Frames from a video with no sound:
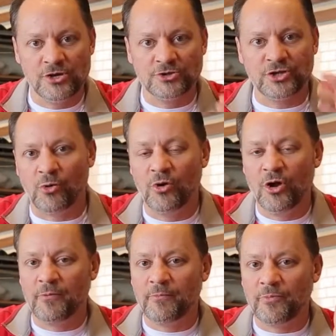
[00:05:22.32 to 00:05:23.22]
So
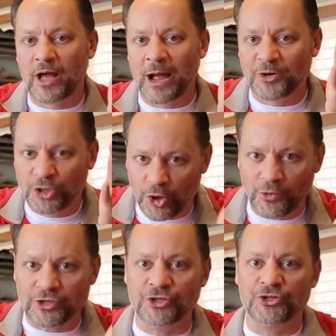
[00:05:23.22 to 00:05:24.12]
I'm
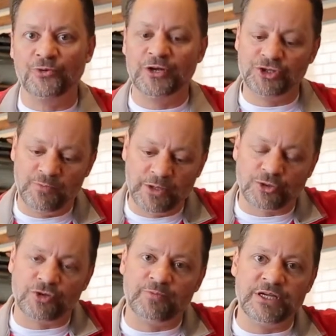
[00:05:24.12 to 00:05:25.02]
encouraging you as you
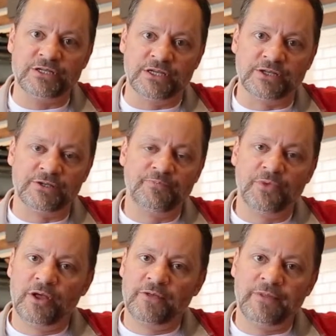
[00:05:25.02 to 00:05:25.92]
build your business
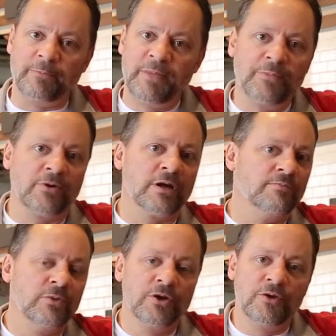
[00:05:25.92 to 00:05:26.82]
that people
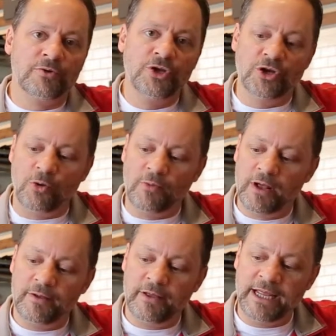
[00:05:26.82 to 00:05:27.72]
can, you know,
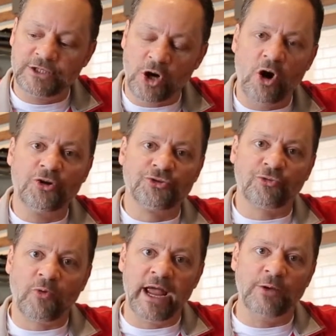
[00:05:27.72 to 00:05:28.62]
it's hard to
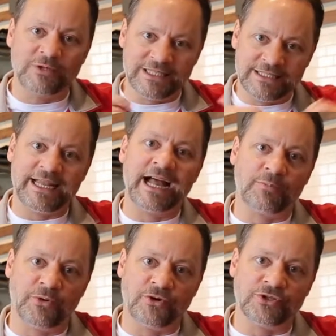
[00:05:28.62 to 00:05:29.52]
train what's inside a
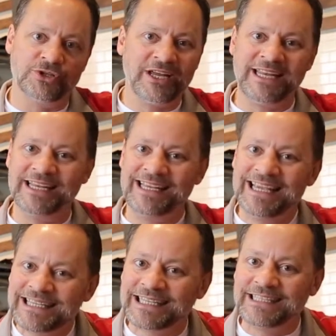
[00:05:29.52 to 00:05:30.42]
person. You can
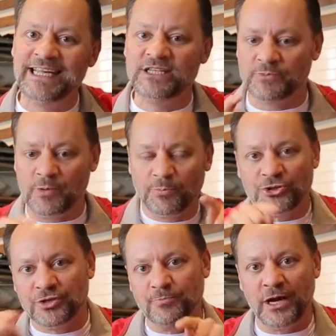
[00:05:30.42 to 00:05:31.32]
easily teach them to
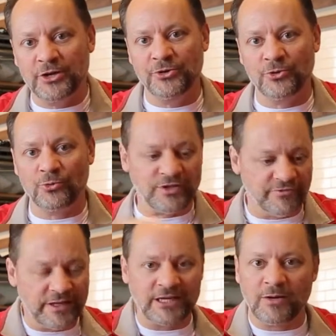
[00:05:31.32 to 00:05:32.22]
push a button or to
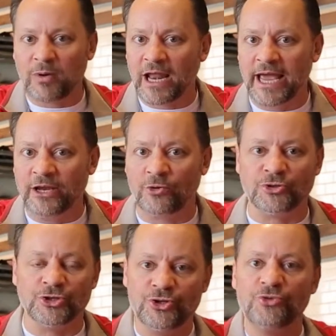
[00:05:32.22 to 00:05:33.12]
fill in a blank or
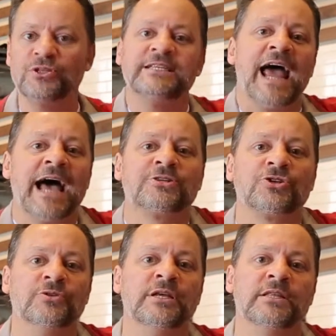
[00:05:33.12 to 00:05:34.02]
to do the task
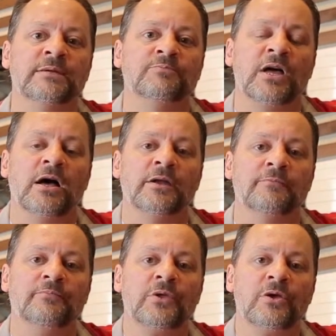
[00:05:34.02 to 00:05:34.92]
you need them
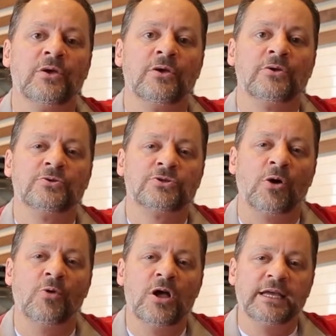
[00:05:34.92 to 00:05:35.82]
done.
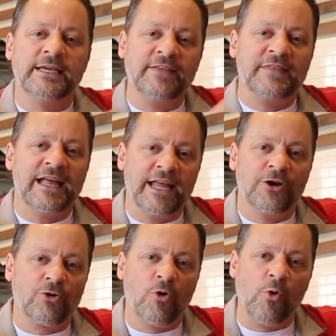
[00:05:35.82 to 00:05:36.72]
So get that
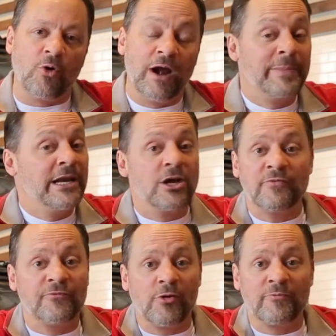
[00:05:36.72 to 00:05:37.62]
inner core and be
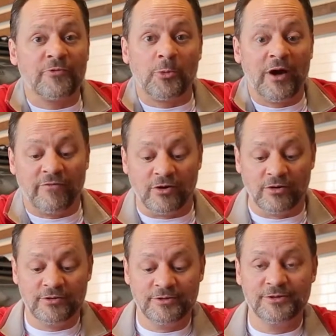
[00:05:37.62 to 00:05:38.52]
looking for them from wherever.
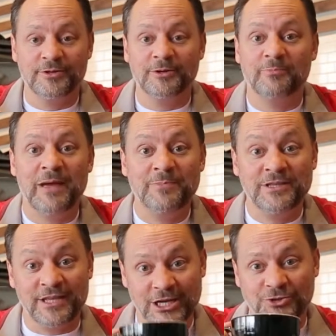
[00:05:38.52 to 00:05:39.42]
Maybe
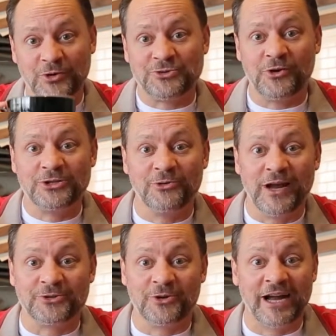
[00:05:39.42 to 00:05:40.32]
at the next restaurant you're
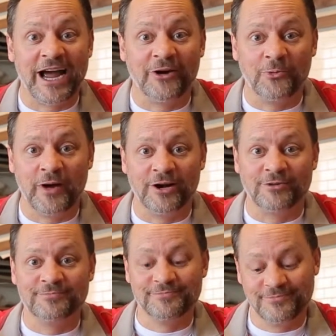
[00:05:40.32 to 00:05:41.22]
at, you're gonna hire the waiter.
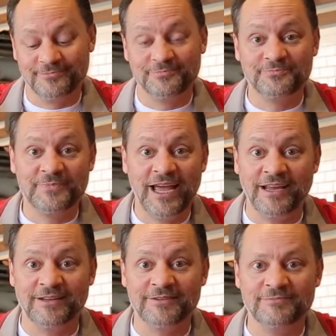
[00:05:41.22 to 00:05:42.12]
Hey,
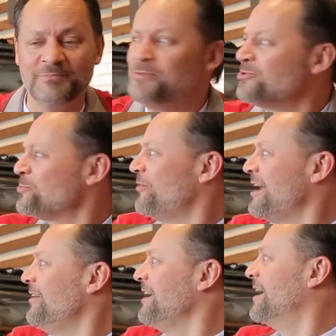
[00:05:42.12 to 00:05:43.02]
maybe there's one
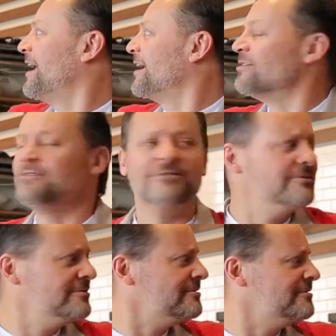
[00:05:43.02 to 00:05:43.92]
around here you need to hire.
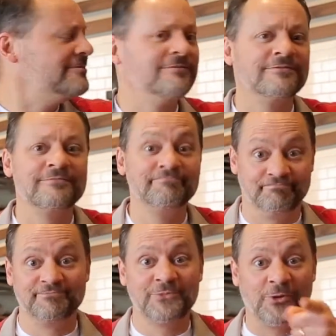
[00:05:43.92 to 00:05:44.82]

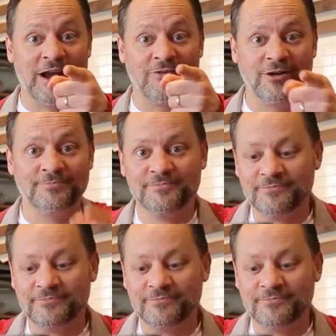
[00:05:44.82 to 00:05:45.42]
Thrive on.